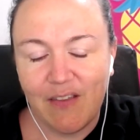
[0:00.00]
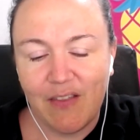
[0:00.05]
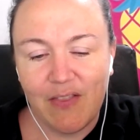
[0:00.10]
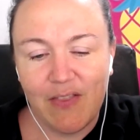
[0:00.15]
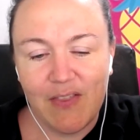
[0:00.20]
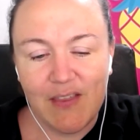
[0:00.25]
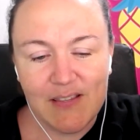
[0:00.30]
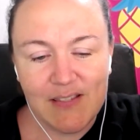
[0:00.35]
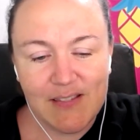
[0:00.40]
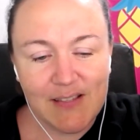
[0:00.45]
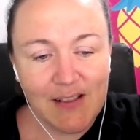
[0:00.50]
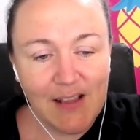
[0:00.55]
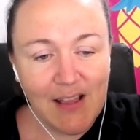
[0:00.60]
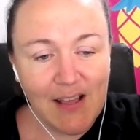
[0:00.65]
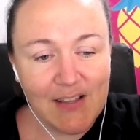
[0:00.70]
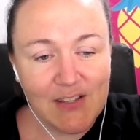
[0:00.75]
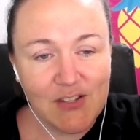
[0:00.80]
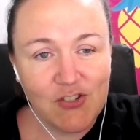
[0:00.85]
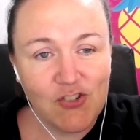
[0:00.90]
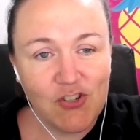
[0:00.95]
this
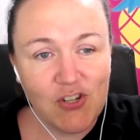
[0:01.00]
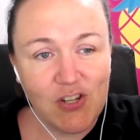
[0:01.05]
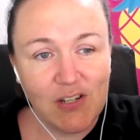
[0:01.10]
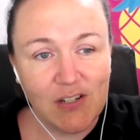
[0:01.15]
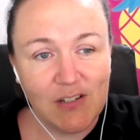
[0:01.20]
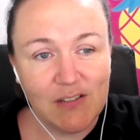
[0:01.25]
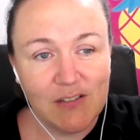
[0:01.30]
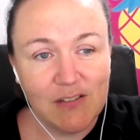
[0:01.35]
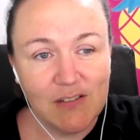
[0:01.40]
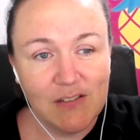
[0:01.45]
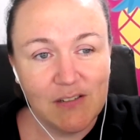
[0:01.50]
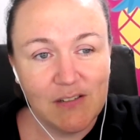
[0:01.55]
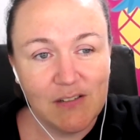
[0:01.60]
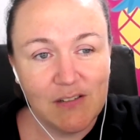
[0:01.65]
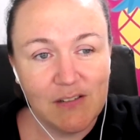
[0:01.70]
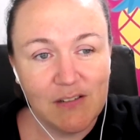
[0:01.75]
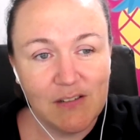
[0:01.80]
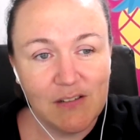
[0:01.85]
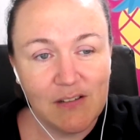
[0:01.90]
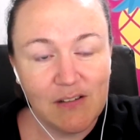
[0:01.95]
last year
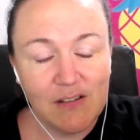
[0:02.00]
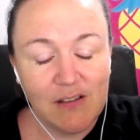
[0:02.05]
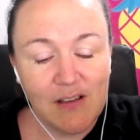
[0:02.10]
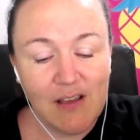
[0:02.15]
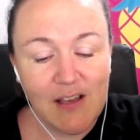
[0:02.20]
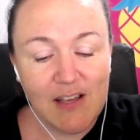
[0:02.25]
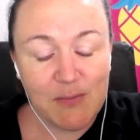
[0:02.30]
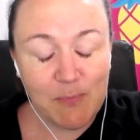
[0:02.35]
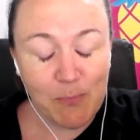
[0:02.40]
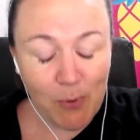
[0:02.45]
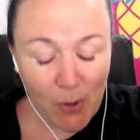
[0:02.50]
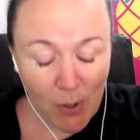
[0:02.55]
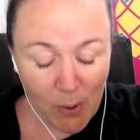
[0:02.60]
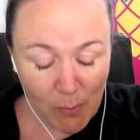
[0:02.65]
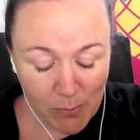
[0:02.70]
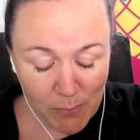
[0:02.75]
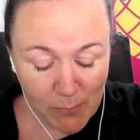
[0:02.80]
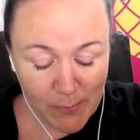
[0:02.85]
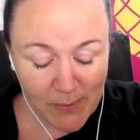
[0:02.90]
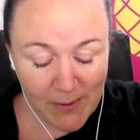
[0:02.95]
has
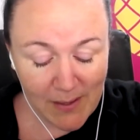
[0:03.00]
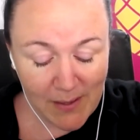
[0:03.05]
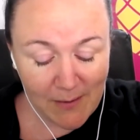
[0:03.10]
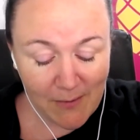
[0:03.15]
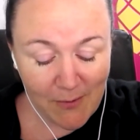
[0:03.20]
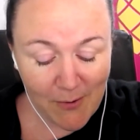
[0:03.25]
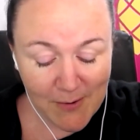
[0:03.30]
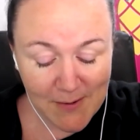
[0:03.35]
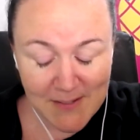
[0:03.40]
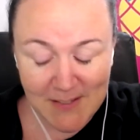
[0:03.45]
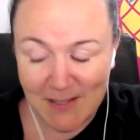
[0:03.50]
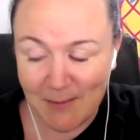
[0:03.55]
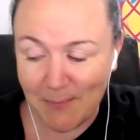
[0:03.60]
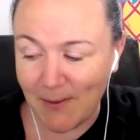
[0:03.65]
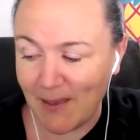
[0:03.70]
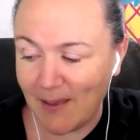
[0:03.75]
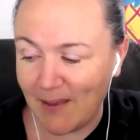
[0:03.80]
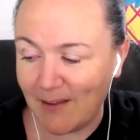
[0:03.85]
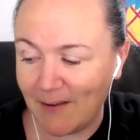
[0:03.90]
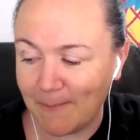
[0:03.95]
probably honestly
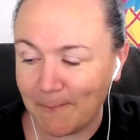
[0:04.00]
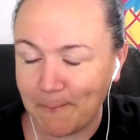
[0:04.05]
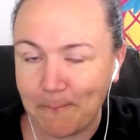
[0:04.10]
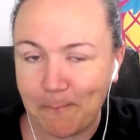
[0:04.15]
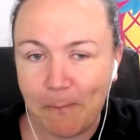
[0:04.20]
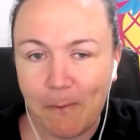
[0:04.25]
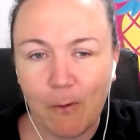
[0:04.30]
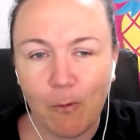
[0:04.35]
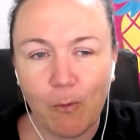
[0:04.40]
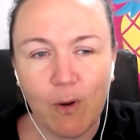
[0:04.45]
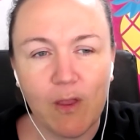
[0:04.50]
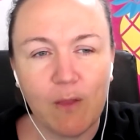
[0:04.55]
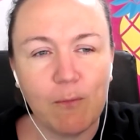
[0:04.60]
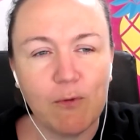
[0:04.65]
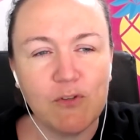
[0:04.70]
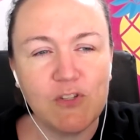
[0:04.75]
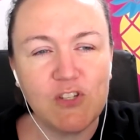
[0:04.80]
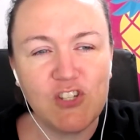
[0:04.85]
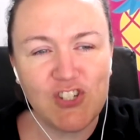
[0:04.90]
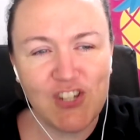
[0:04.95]
been one of the
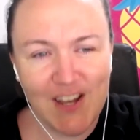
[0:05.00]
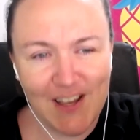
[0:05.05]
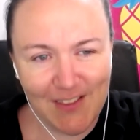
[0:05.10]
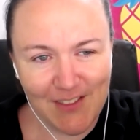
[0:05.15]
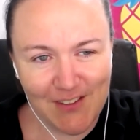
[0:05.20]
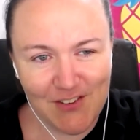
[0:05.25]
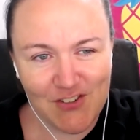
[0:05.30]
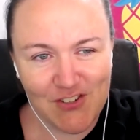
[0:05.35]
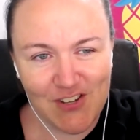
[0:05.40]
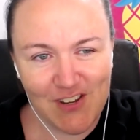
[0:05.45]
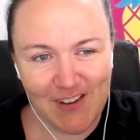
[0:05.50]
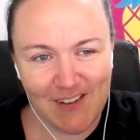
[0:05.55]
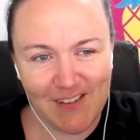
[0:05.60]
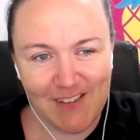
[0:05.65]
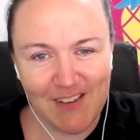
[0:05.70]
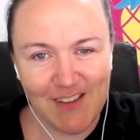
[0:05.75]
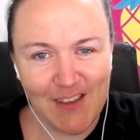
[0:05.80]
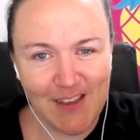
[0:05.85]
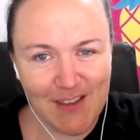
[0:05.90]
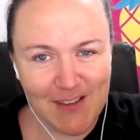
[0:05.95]
most challenging
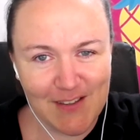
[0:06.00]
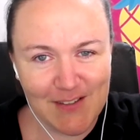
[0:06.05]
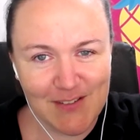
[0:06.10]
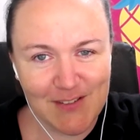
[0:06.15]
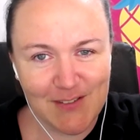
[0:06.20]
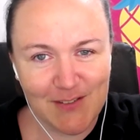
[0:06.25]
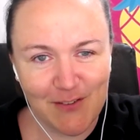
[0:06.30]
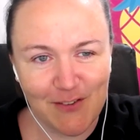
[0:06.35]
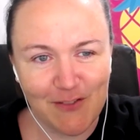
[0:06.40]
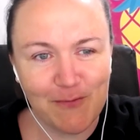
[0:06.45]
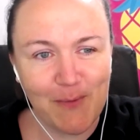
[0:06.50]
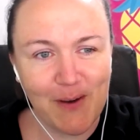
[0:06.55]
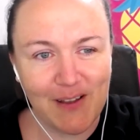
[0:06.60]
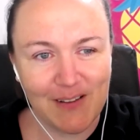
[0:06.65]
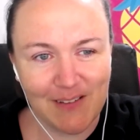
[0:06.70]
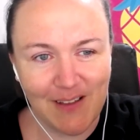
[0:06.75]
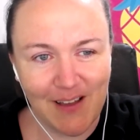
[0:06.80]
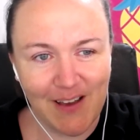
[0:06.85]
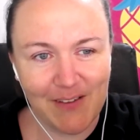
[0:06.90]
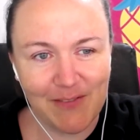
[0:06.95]
years of my
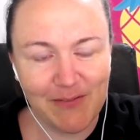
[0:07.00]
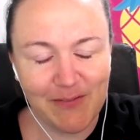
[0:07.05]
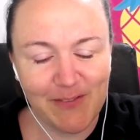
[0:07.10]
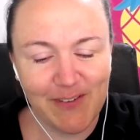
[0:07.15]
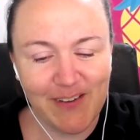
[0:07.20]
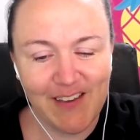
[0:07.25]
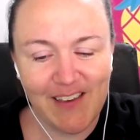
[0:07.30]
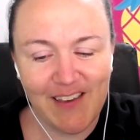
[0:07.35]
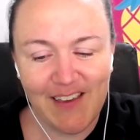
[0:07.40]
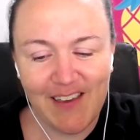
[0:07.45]
life.